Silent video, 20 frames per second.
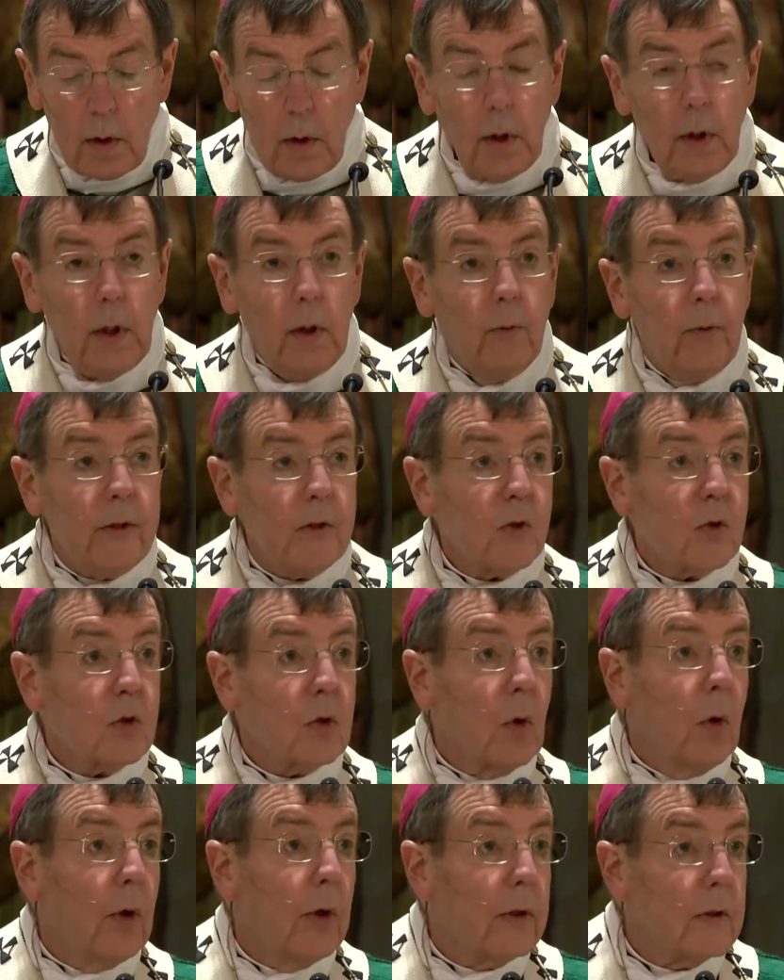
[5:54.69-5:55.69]
He
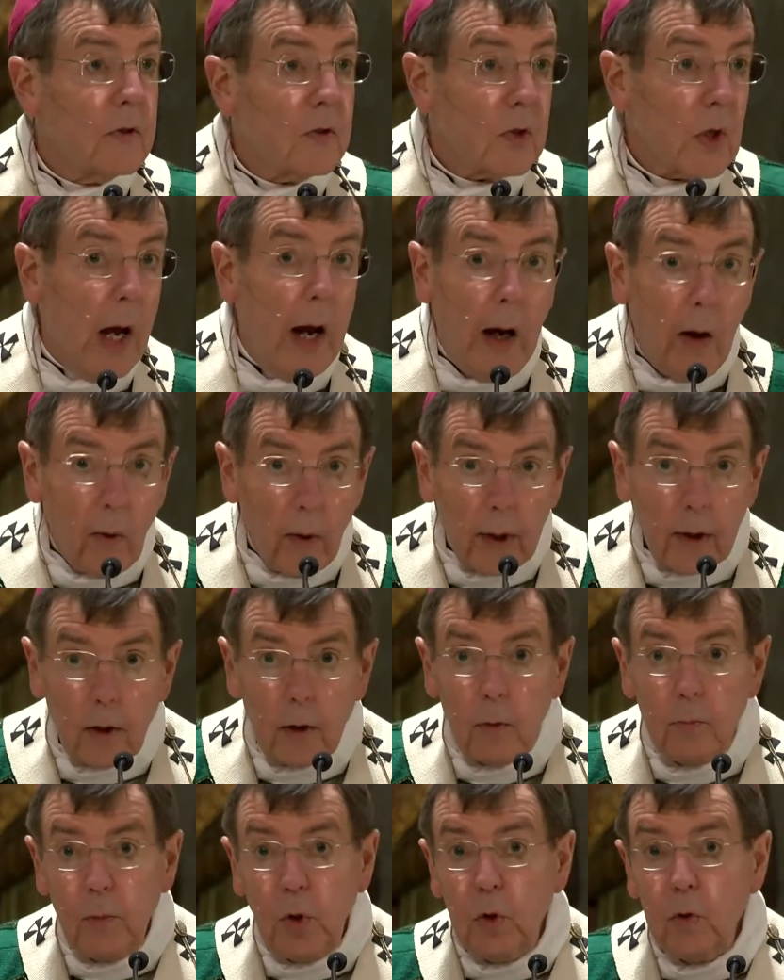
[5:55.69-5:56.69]
restores our
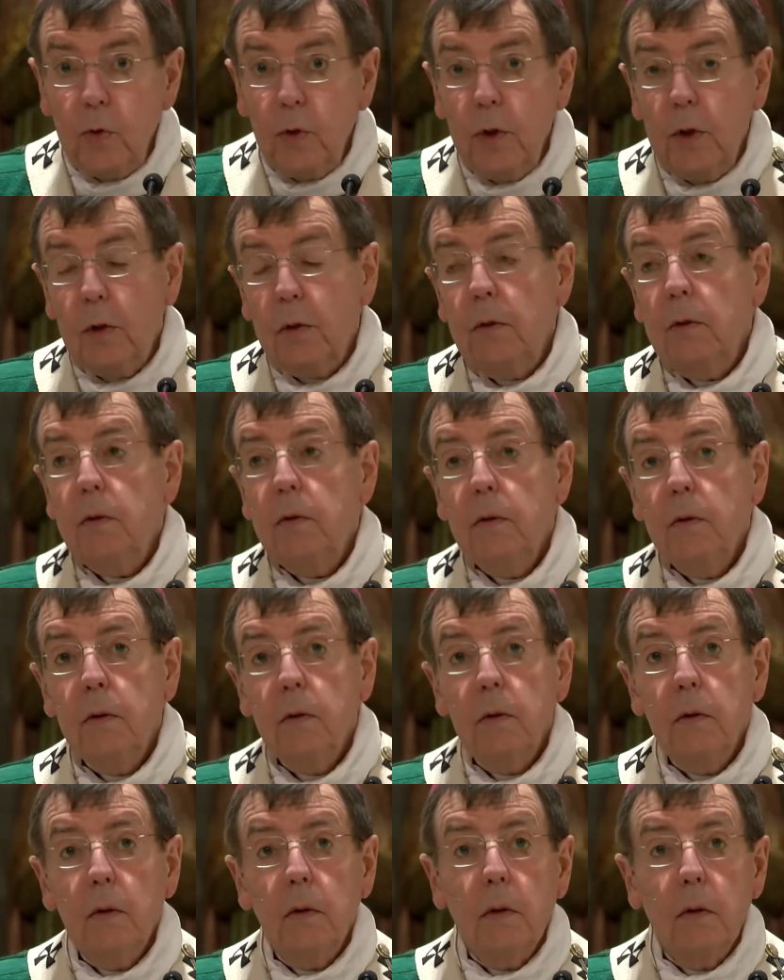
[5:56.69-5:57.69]
communion
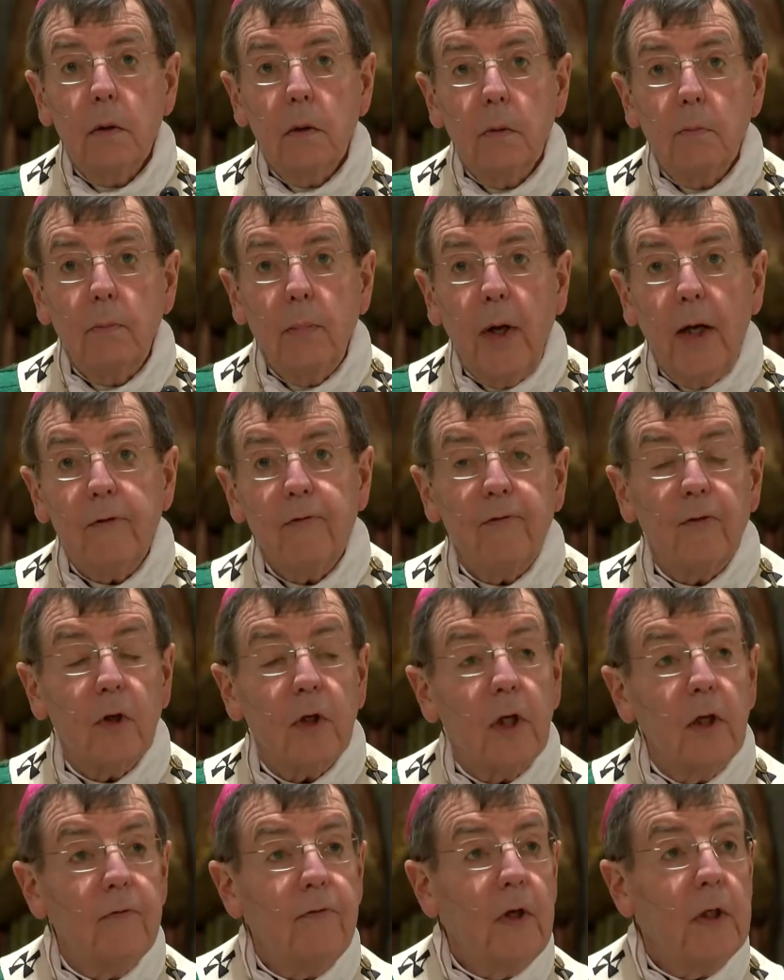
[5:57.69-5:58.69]
by
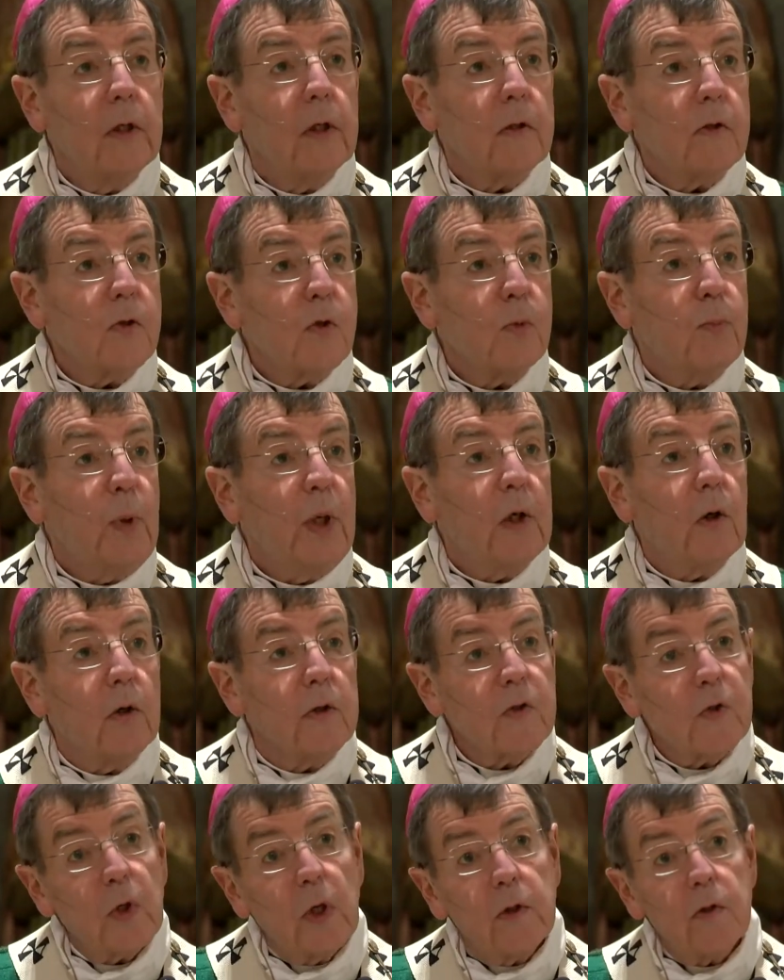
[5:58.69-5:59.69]
forgiving us
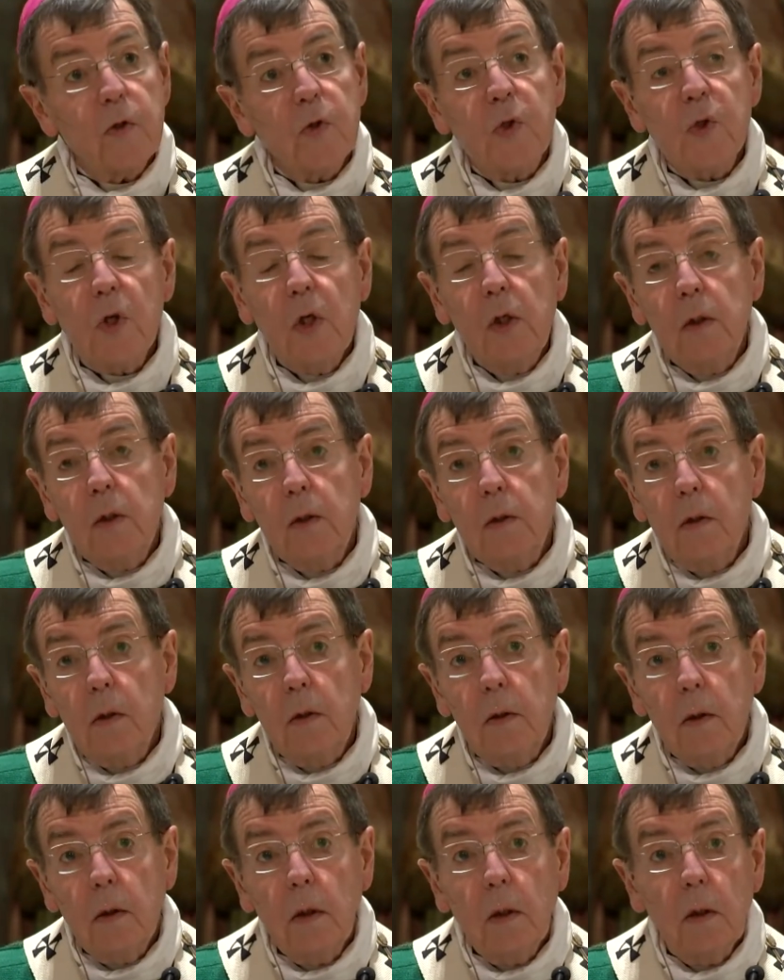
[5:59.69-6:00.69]
because our sin
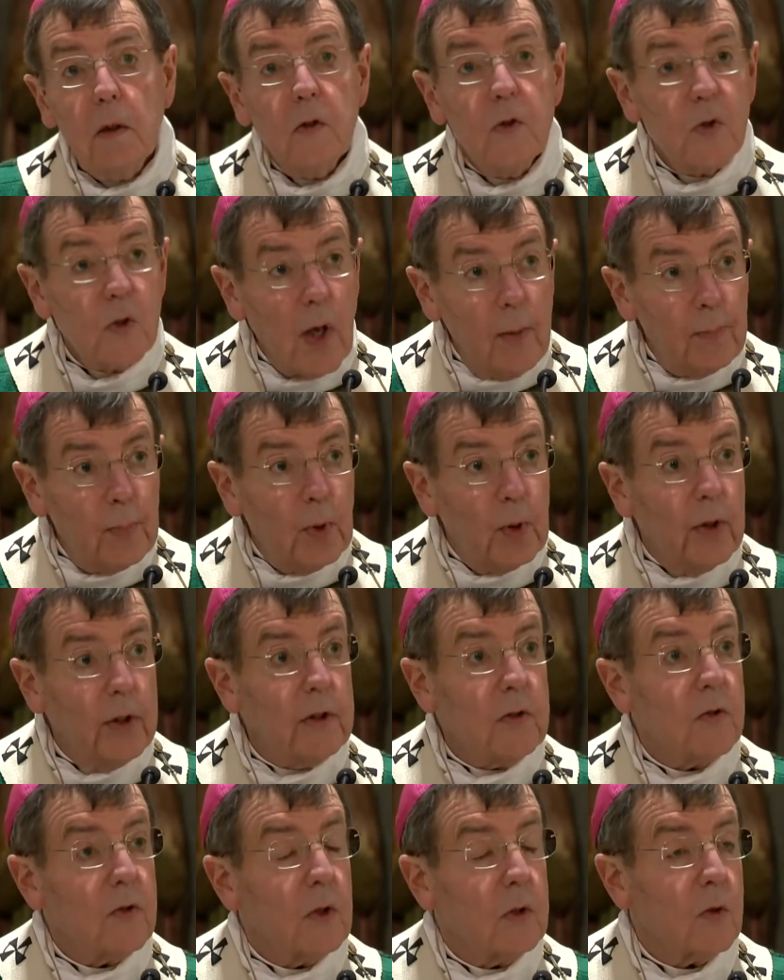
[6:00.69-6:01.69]

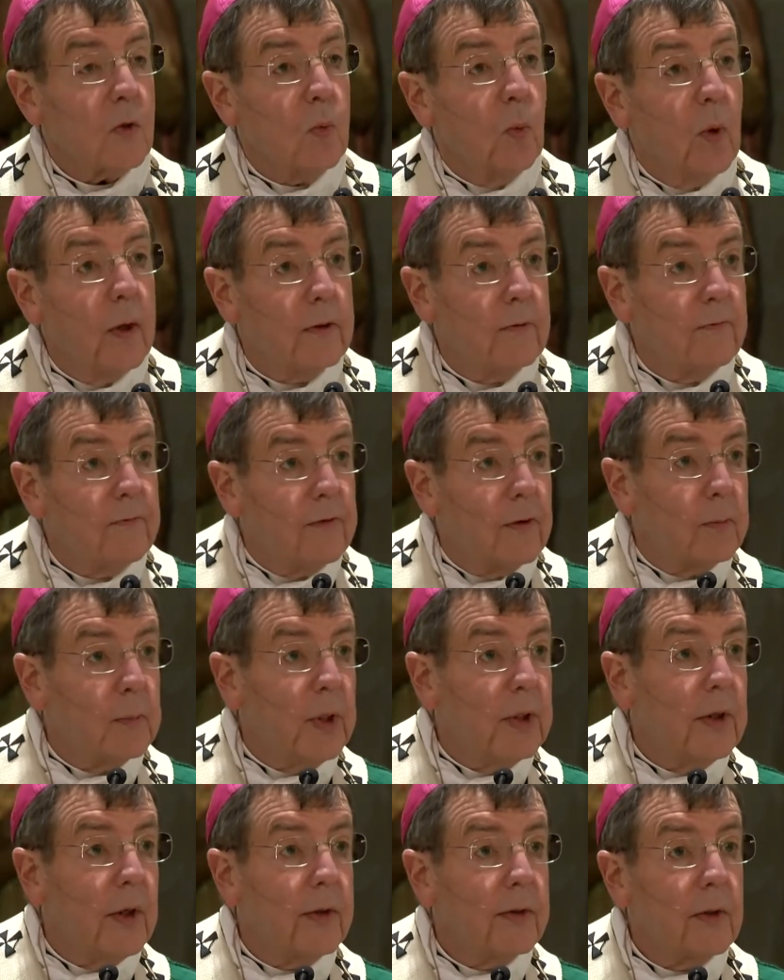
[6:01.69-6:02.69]
separates us one from
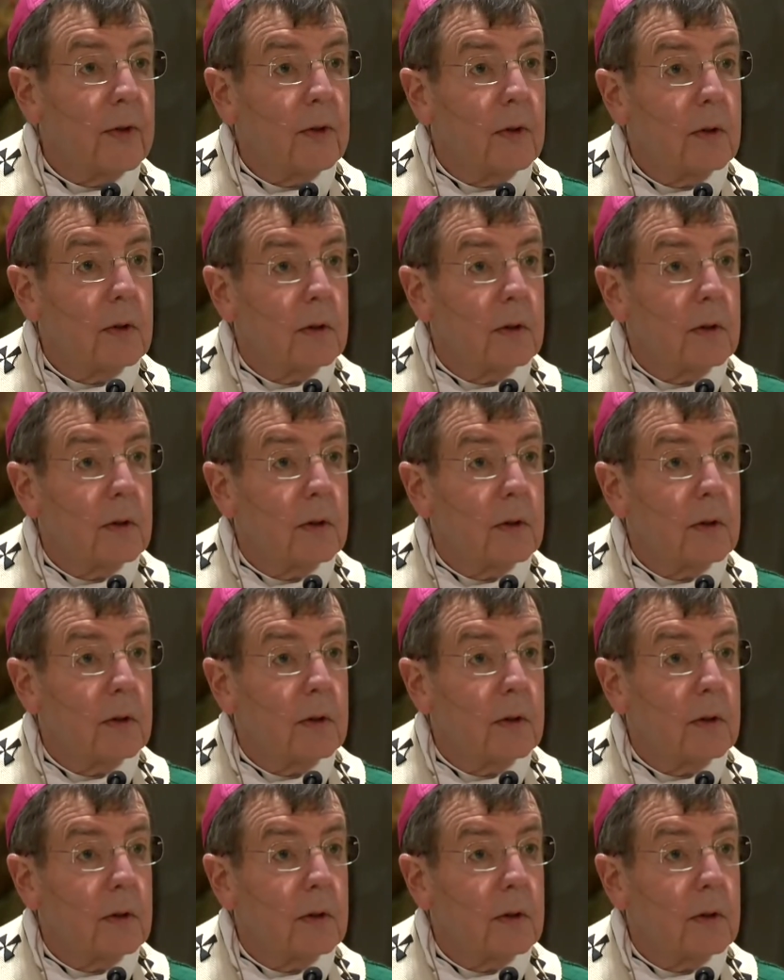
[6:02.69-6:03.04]
another.